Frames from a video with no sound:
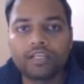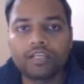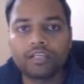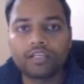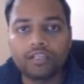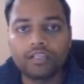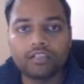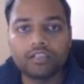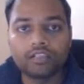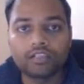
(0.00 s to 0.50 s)

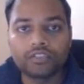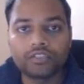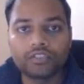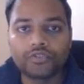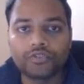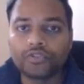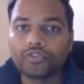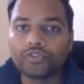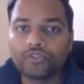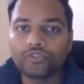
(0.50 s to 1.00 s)
colors
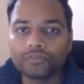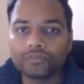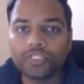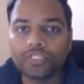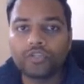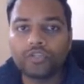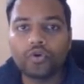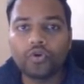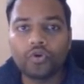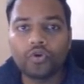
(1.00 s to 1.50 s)
to your
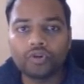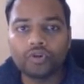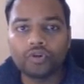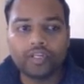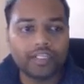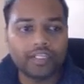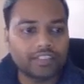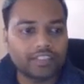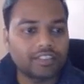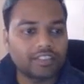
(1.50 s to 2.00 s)
website or
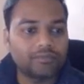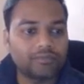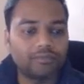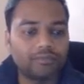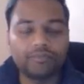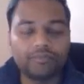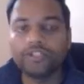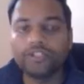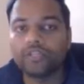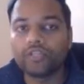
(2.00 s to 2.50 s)
adding
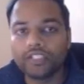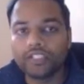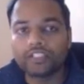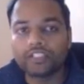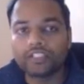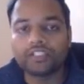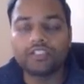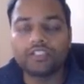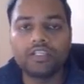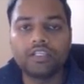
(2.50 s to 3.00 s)
some new
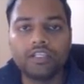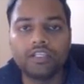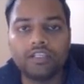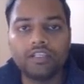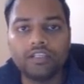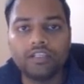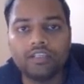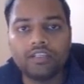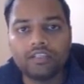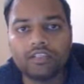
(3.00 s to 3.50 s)
additional
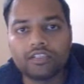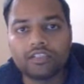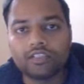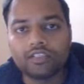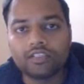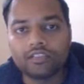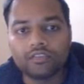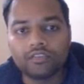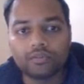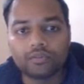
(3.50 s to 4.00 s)

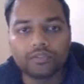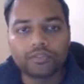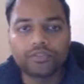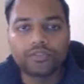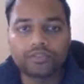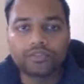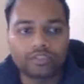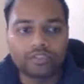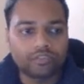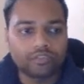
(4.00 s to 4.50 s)

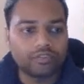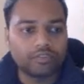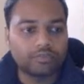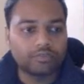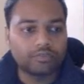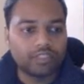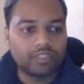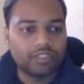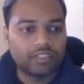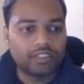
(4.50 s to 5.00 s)
options to your
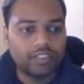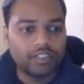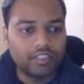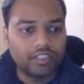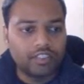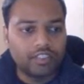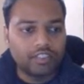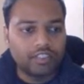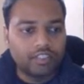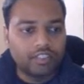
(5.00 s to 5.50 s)
website,
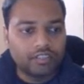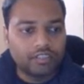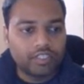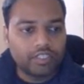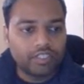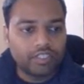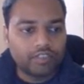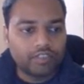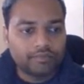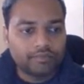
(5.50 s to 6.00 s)

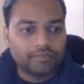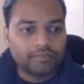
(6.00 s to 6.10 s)
right?